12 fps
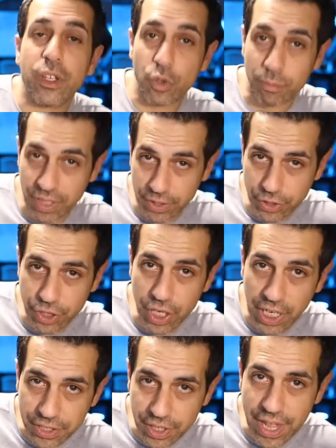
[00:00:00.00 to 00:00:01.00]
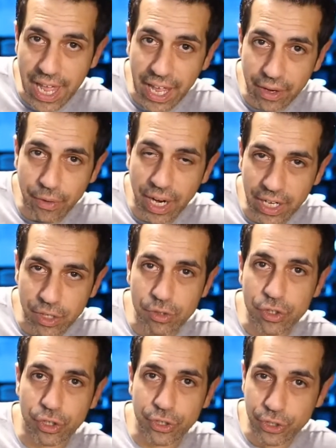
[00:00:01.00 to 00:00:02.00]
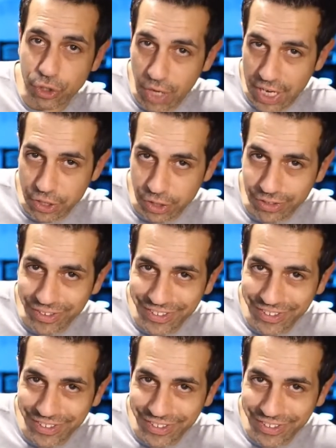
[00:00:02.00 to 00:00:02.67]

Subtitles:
You'd be the judge of that, right? Use your discretion.